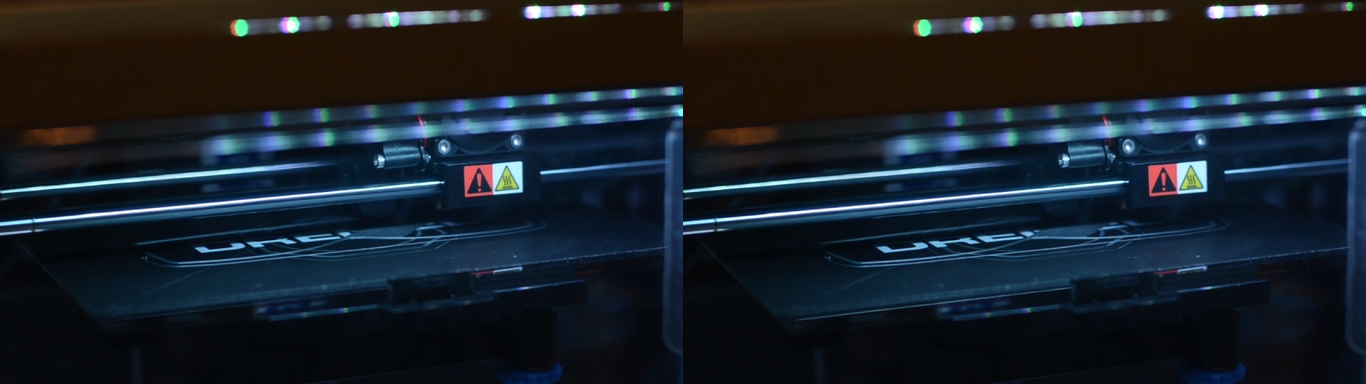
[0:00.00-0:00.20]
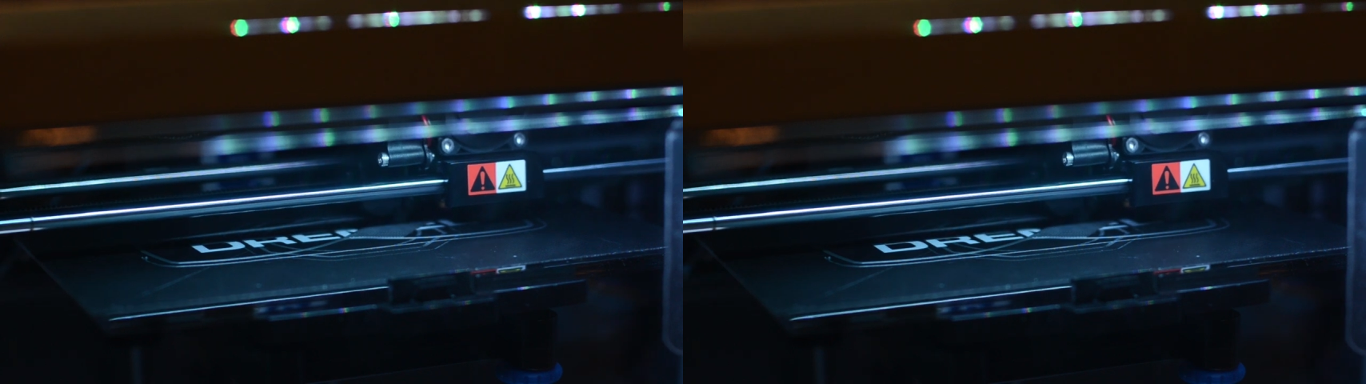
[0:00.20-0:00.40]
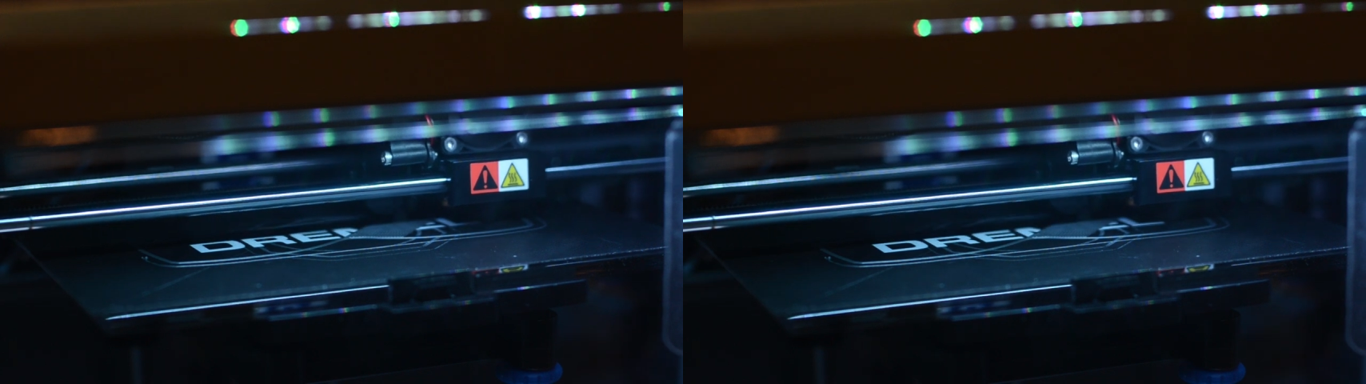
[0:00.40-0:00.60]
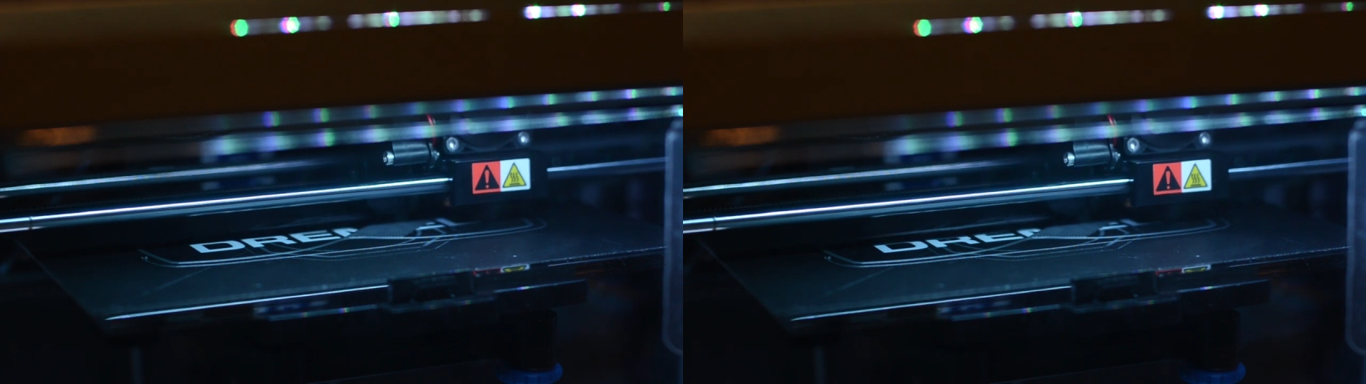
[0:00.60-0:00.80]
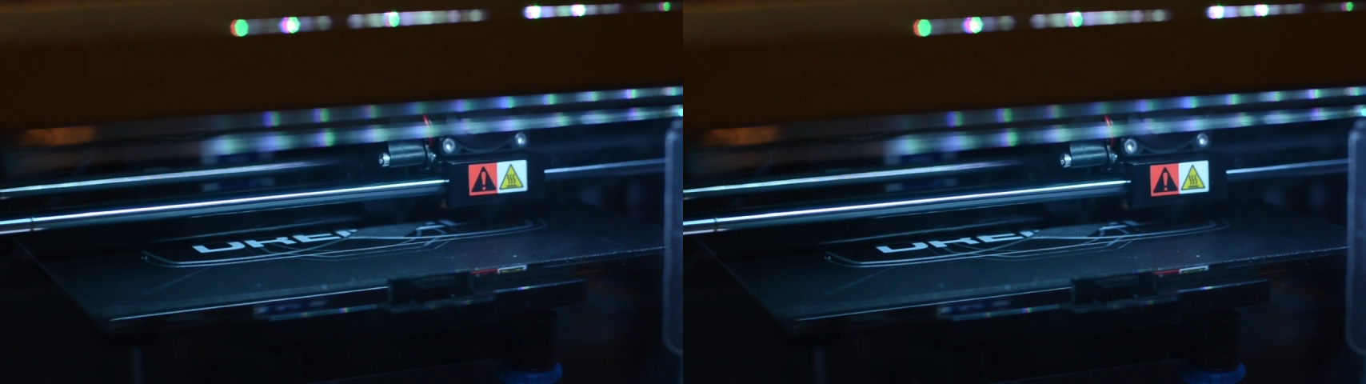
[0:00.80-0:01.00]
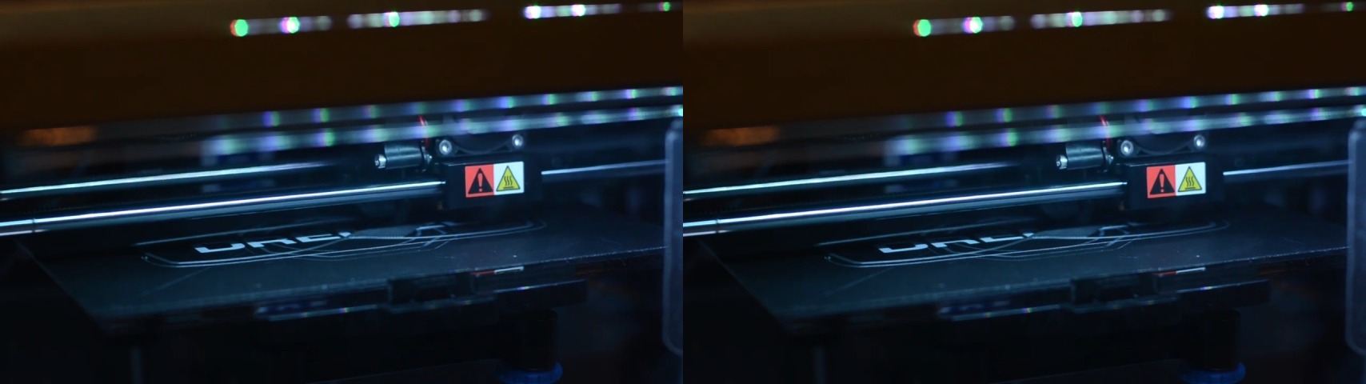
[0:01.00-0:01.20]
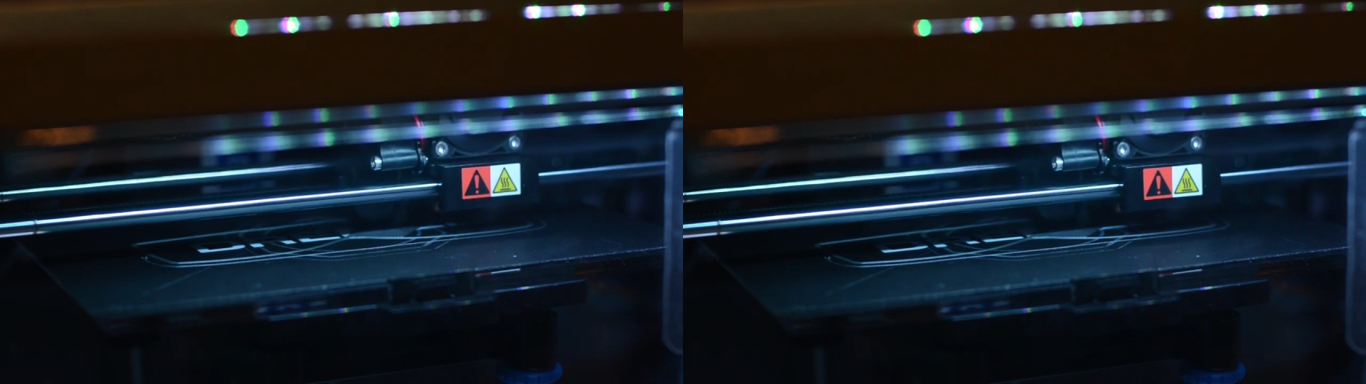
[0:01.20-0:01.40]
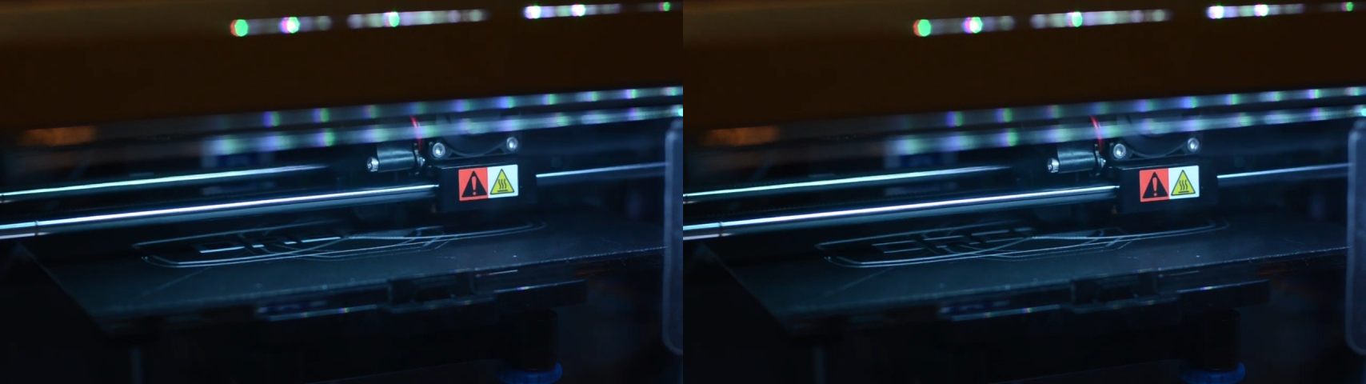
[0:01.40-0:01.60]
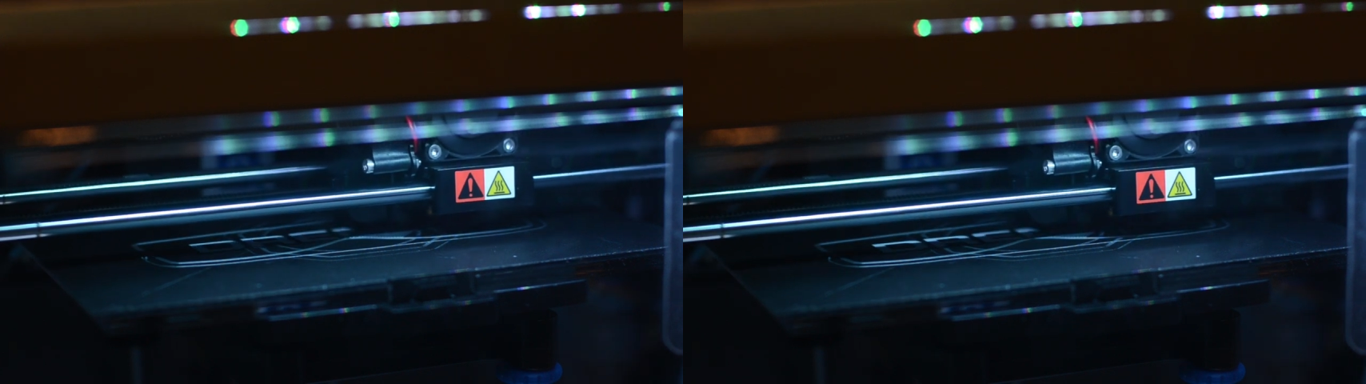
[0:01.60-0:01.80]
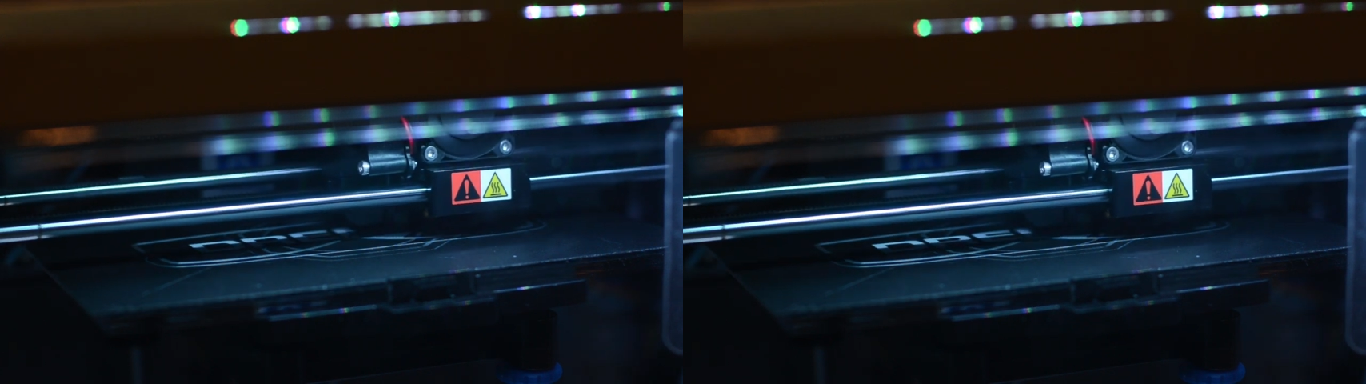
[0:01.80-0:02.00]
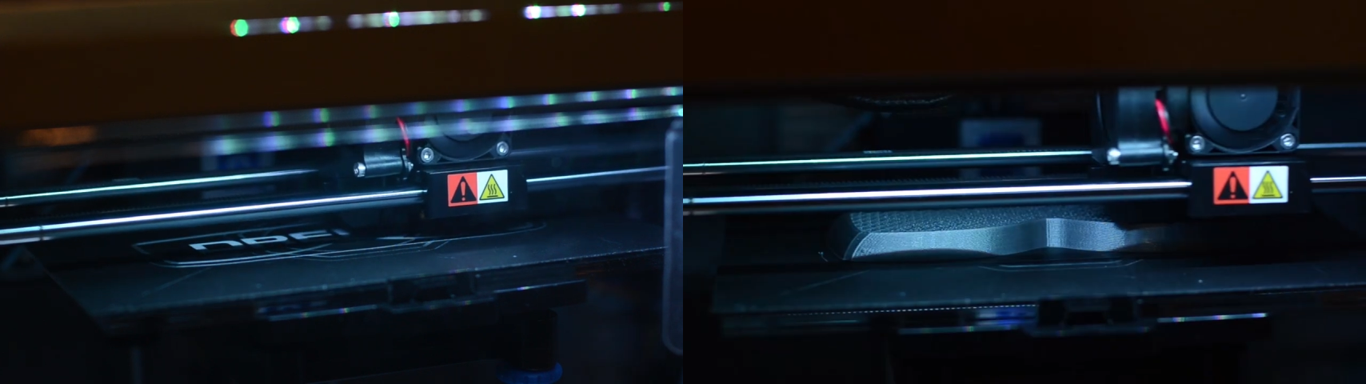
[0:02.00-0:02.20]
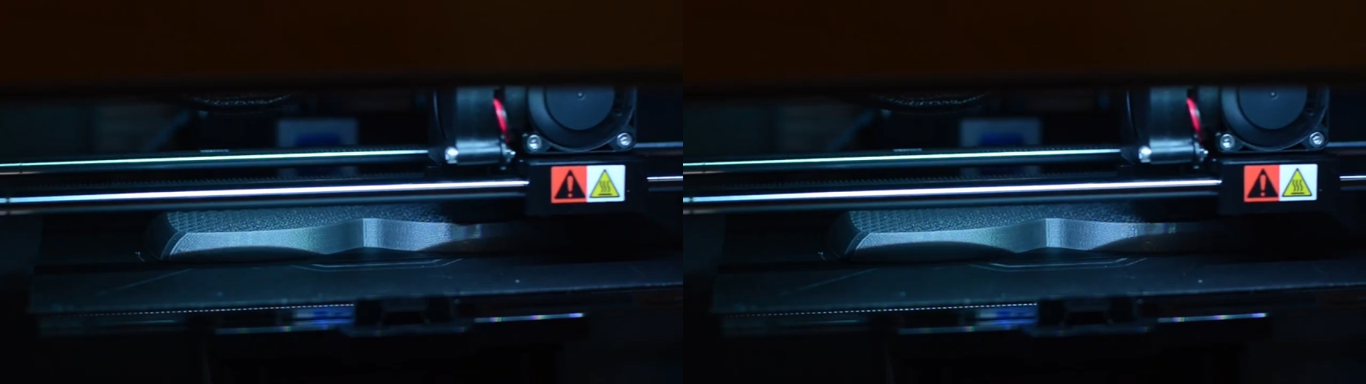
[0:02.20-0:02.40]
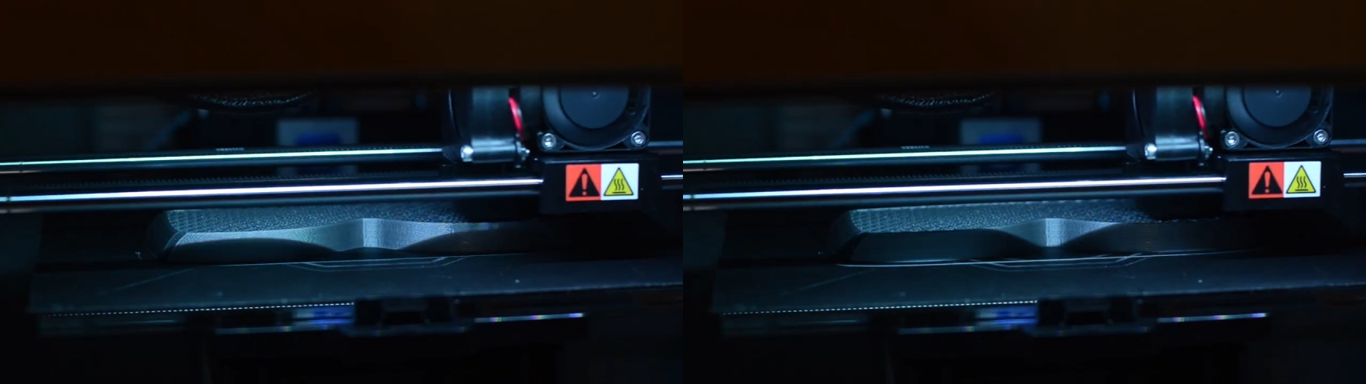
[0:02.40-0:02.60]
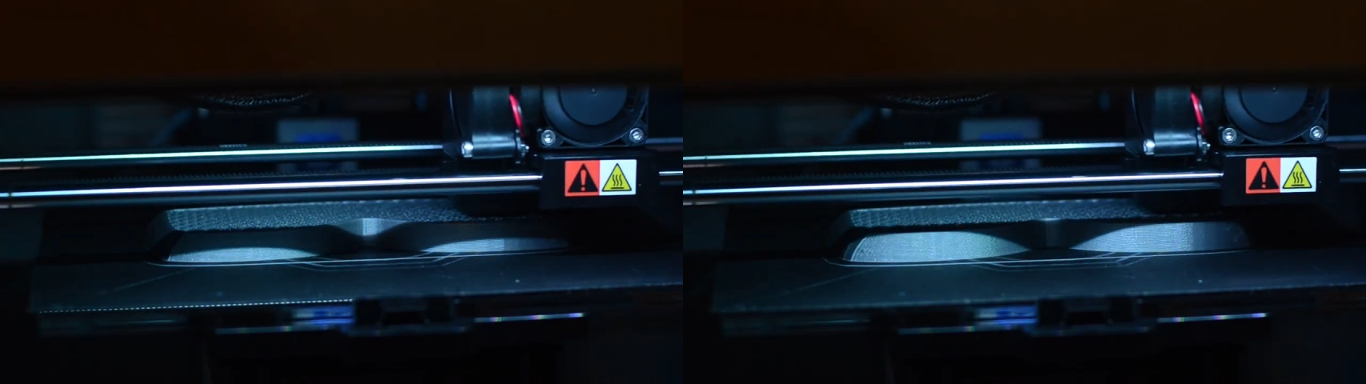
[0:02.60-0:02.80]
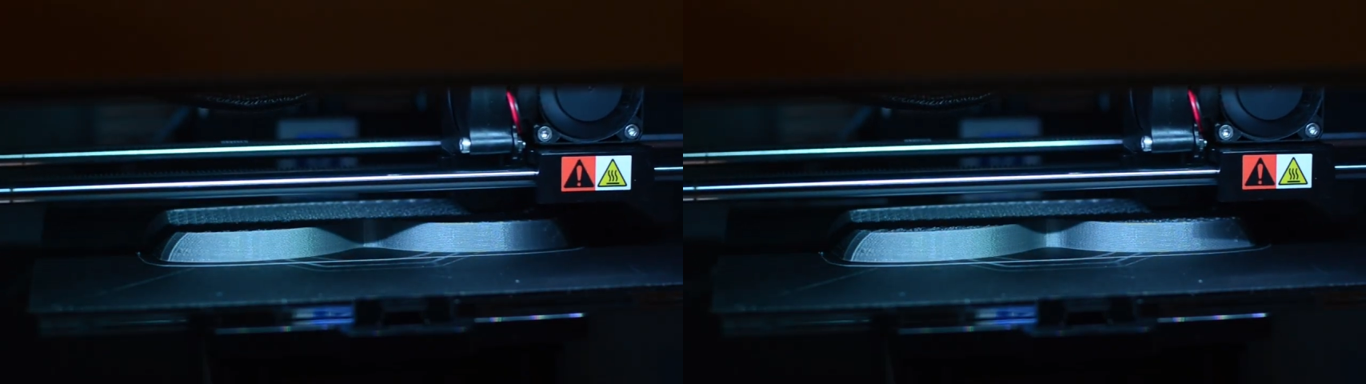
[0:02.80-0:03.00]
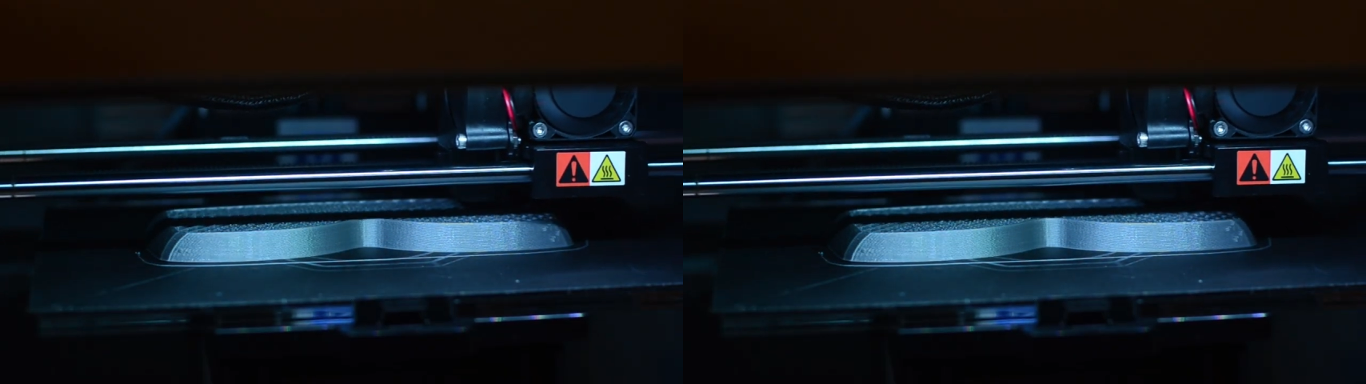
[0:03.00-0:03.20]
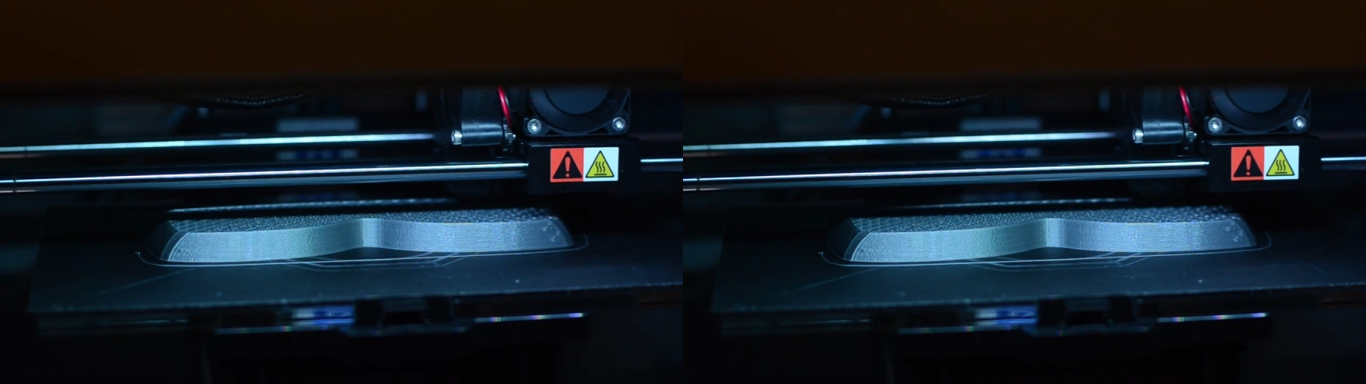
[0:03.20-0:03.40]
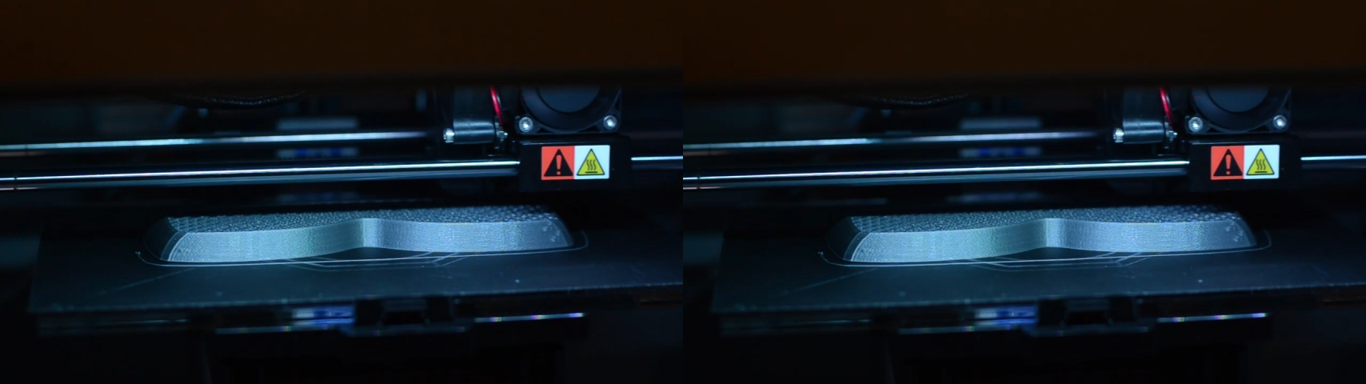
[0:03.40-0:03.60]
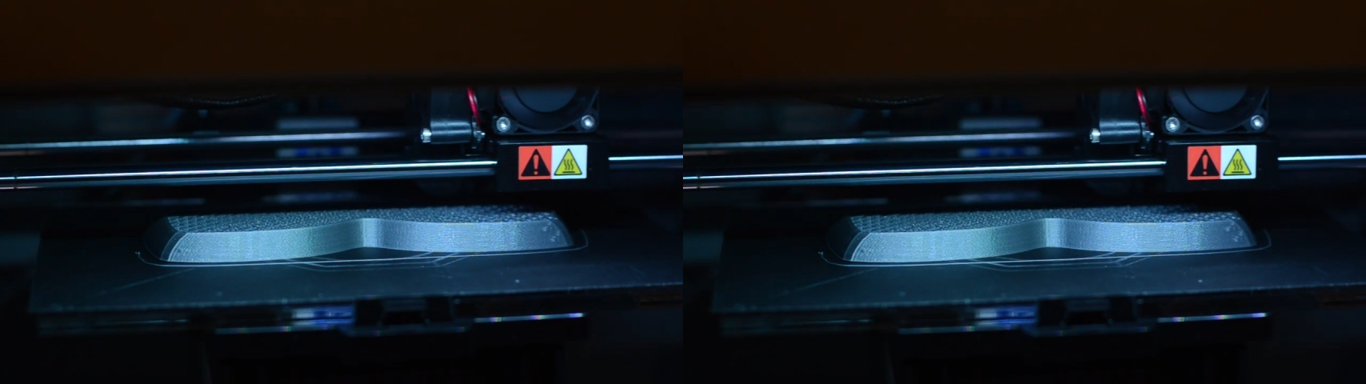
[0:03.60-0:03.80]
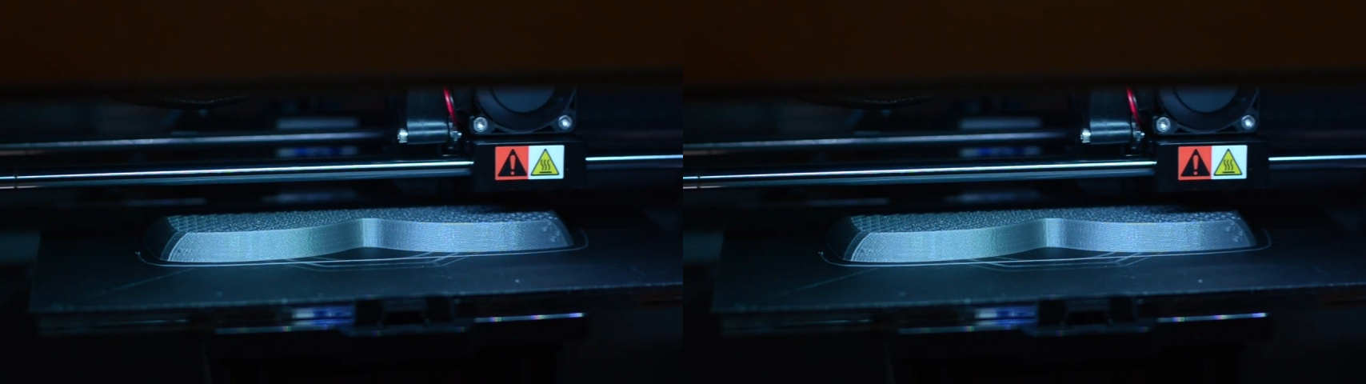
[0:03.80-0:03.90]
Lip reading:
[unreadable: no face in view]